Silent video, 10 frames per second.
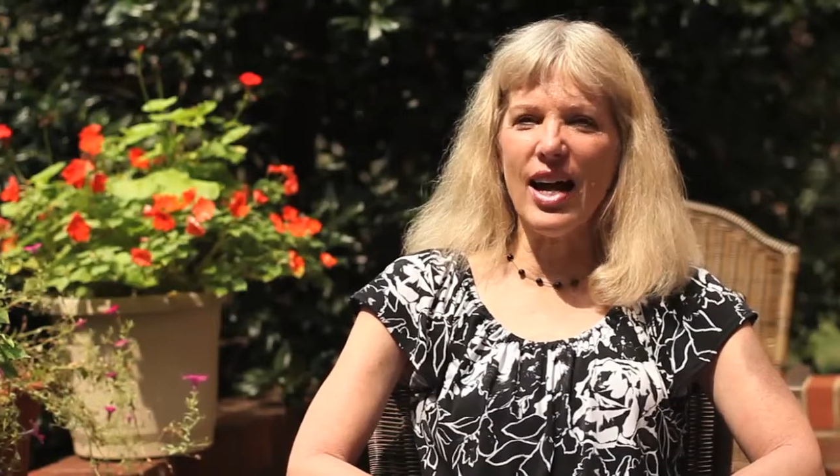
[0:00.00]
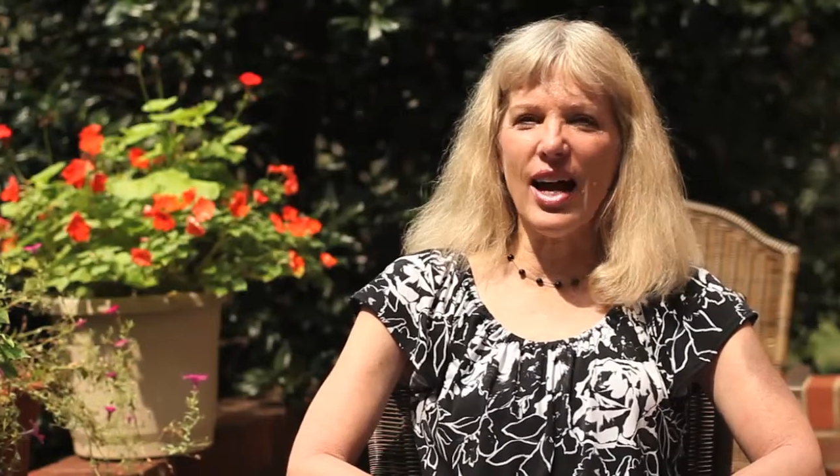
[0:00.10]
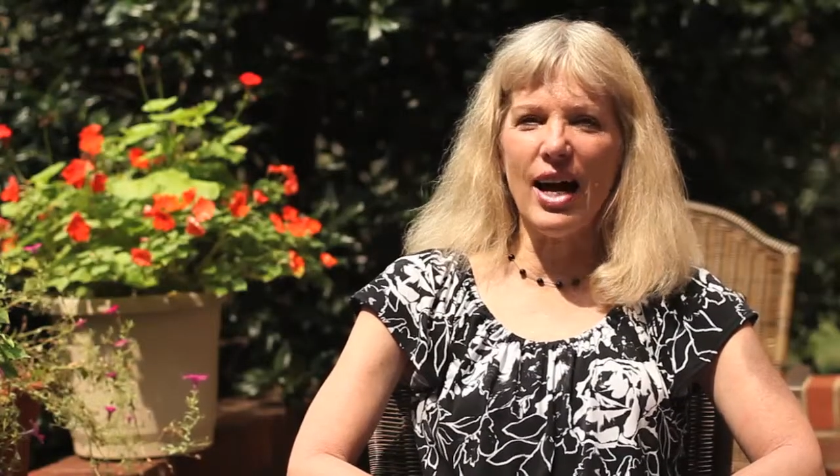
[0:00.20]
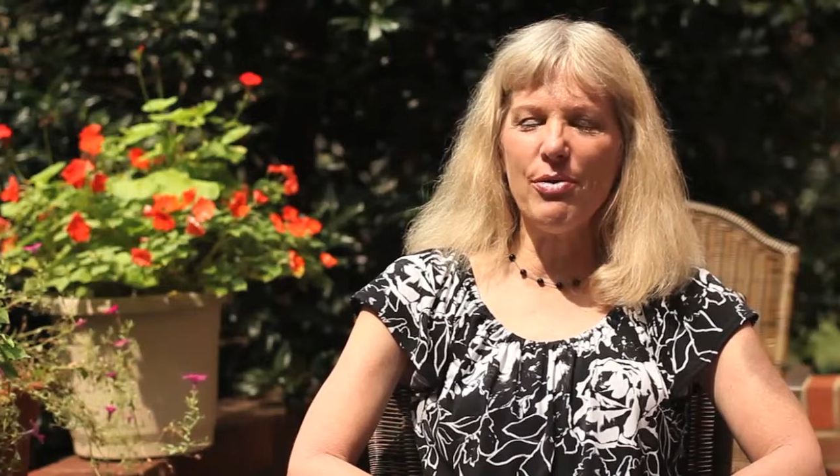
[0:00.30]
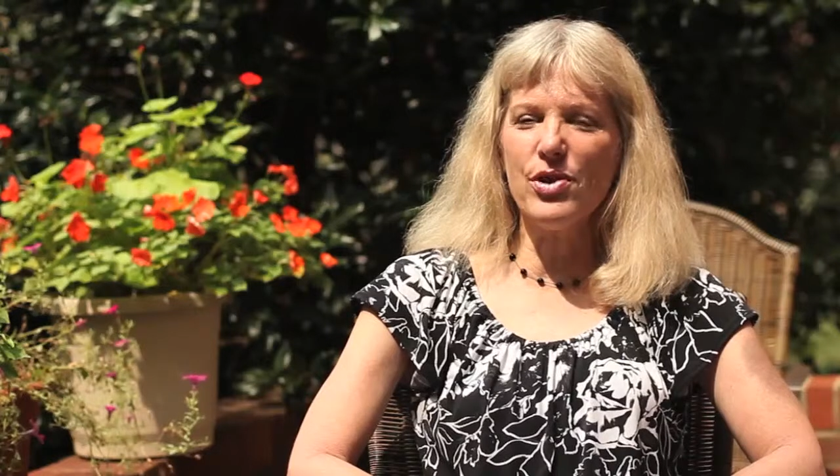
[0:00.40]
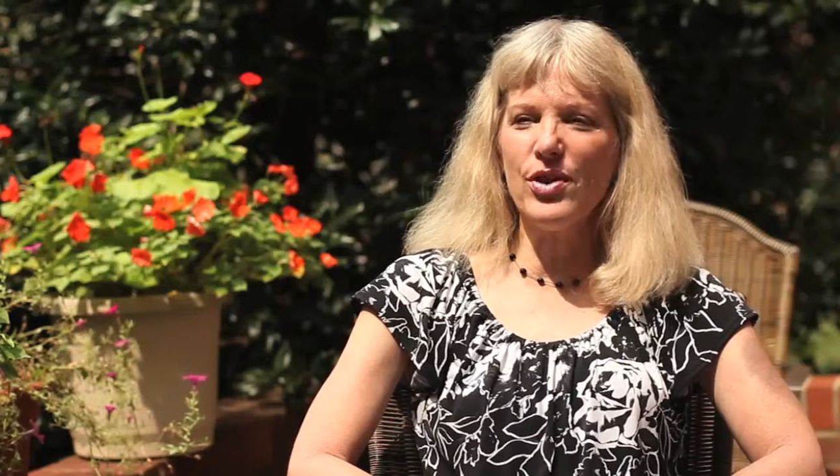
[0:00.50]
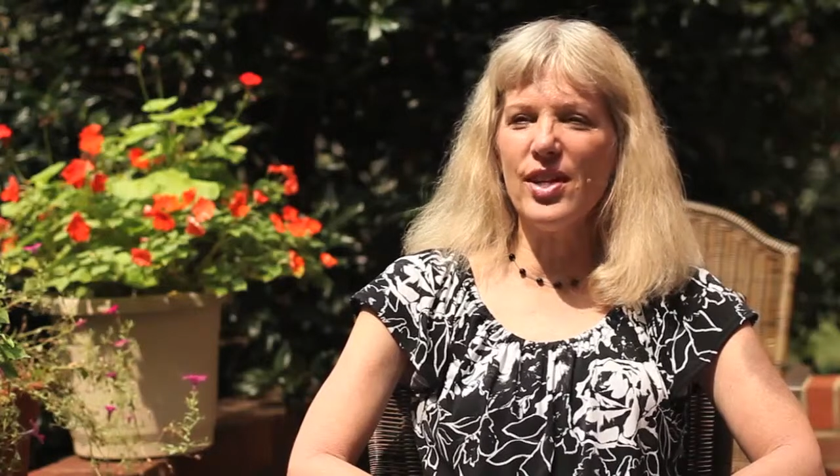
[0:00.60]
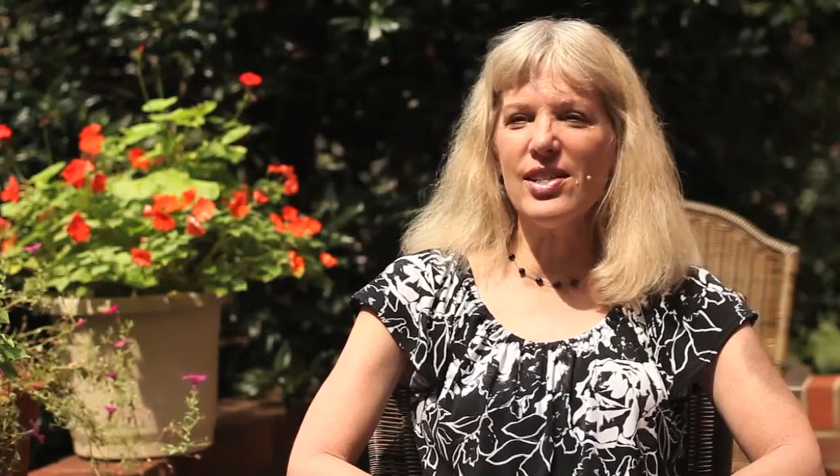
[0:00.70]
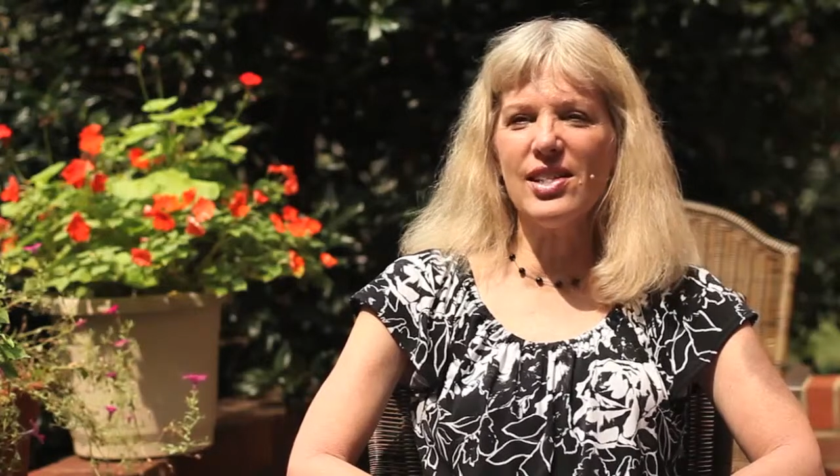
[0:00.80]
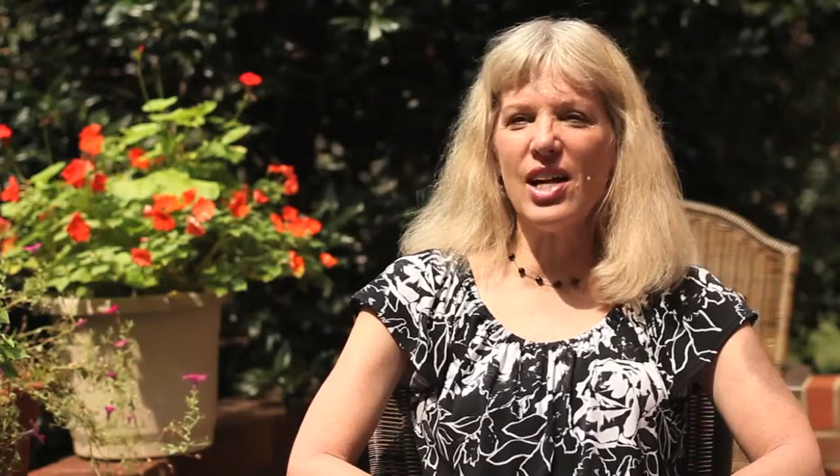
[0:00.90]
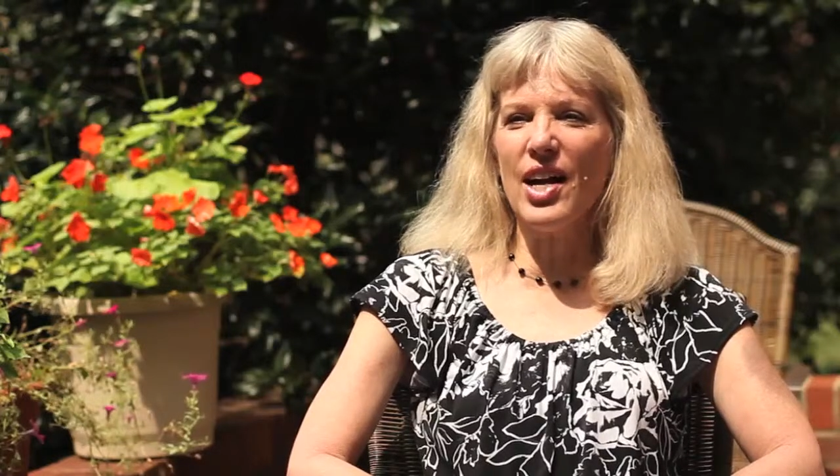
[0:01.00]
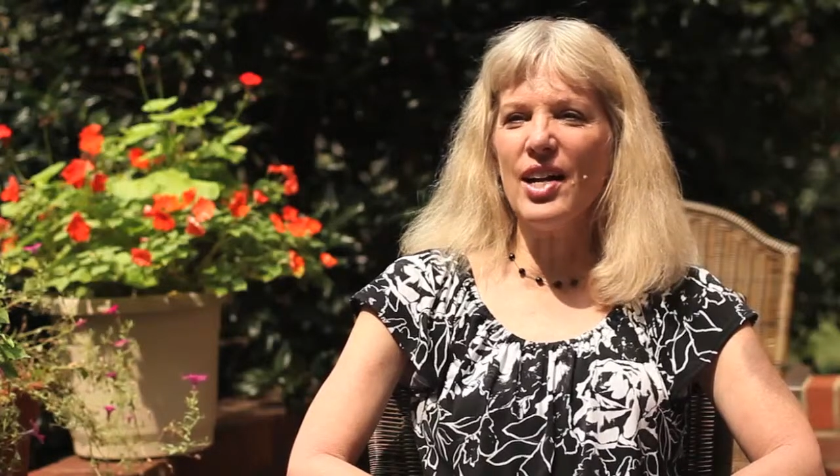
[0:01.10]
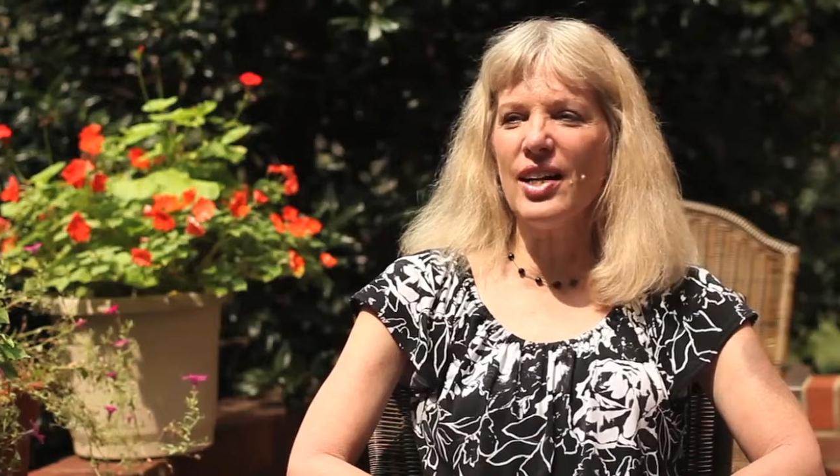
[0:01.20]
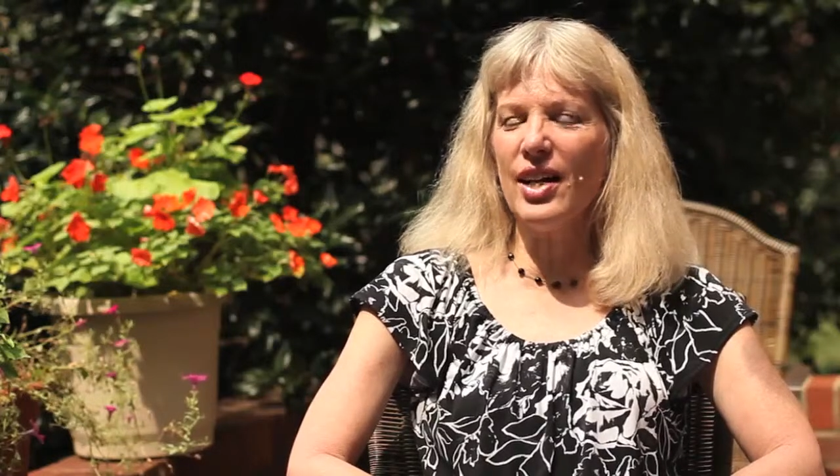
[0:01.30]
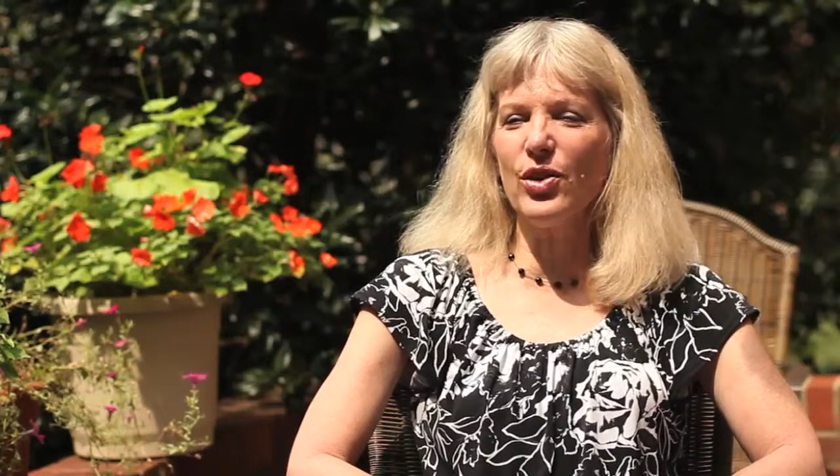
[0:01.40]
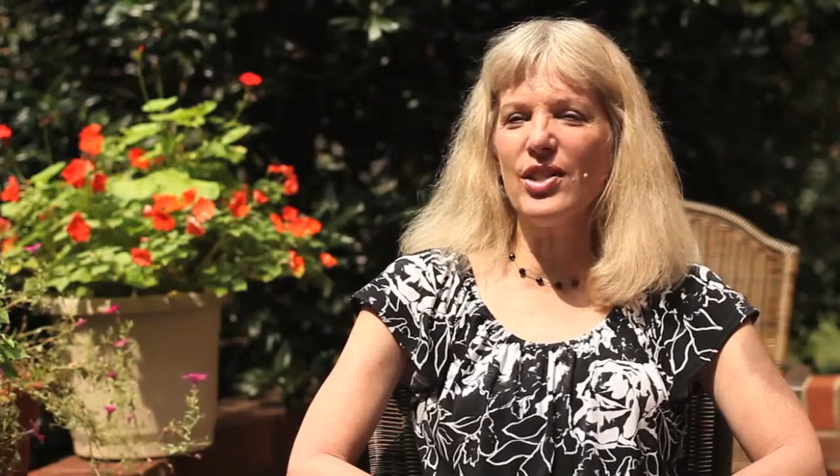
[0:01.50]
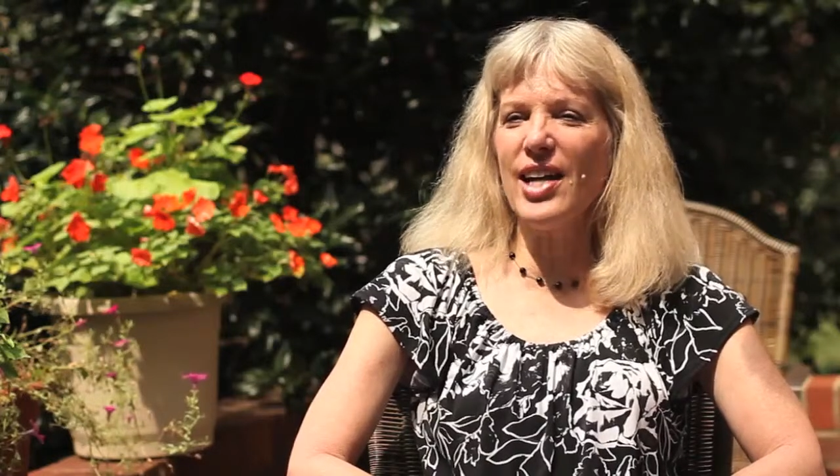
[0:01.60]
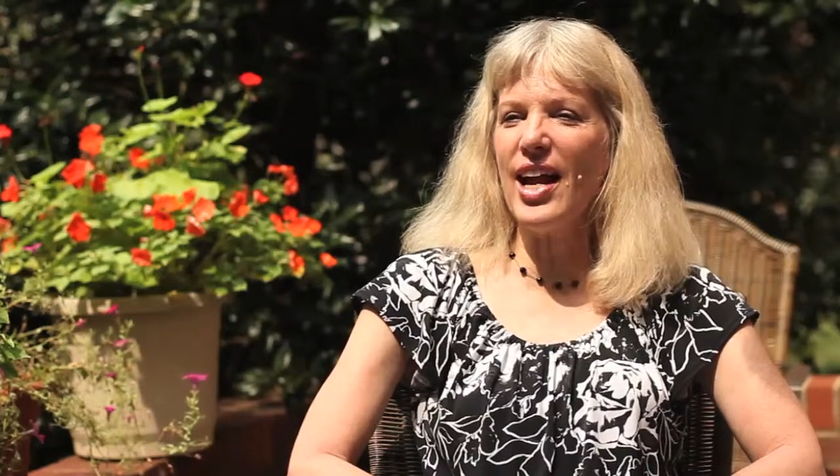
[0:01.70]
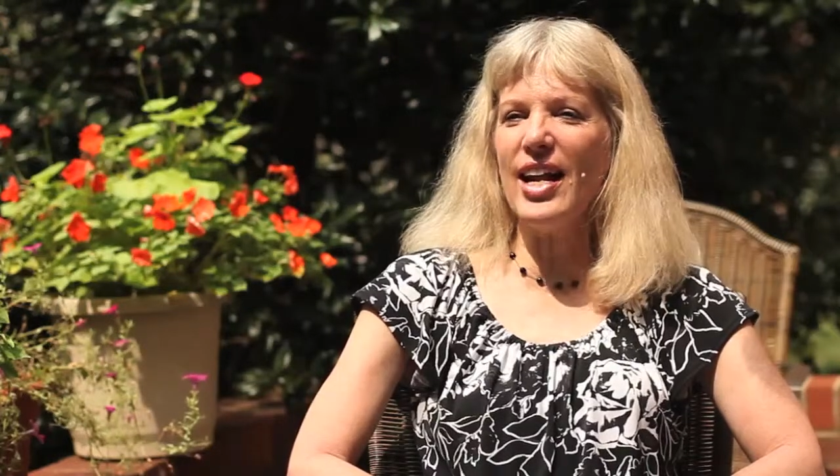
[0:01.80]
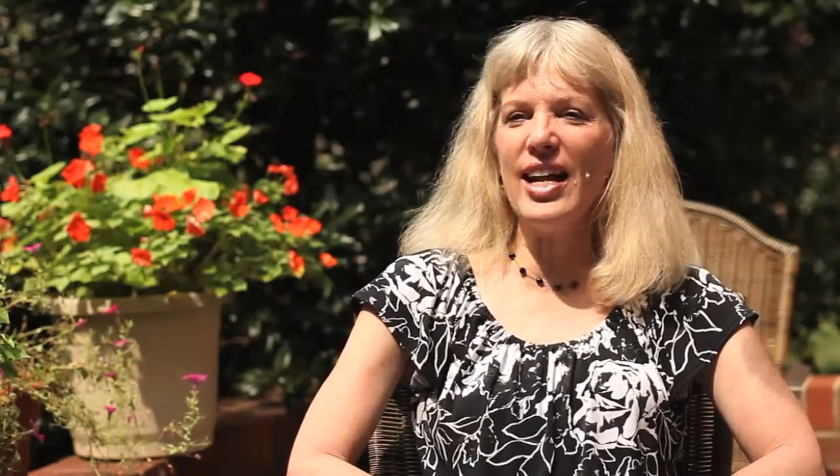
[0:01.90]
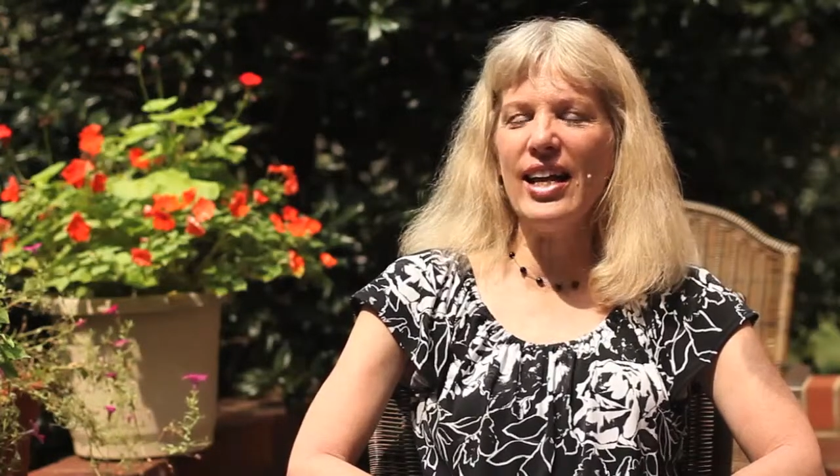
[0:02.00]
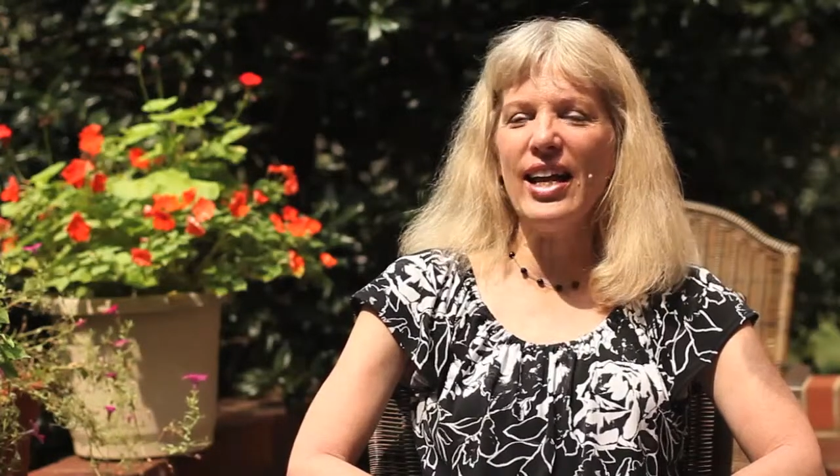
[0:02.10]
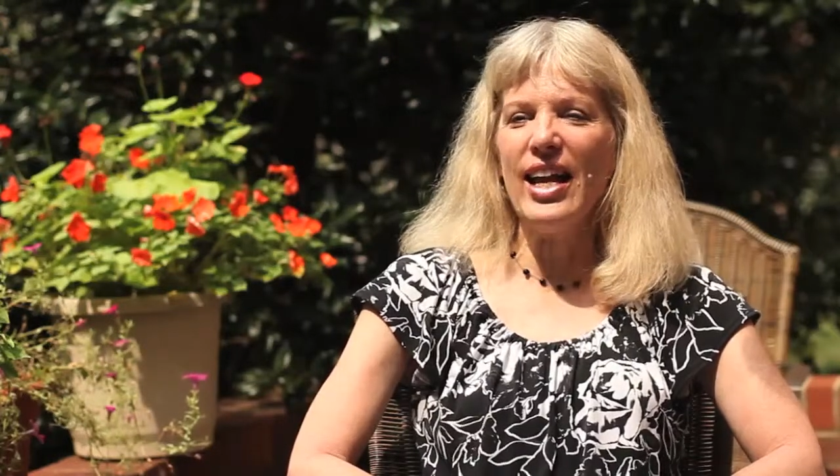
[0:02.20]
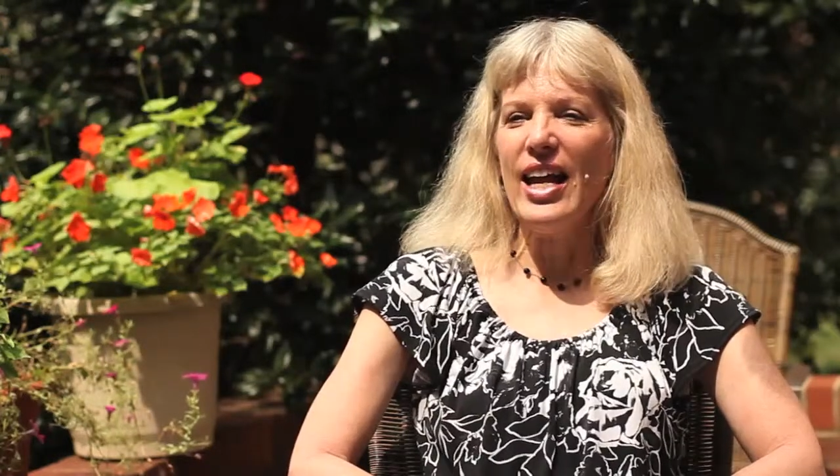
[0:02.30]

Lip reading: after he's done entertaining.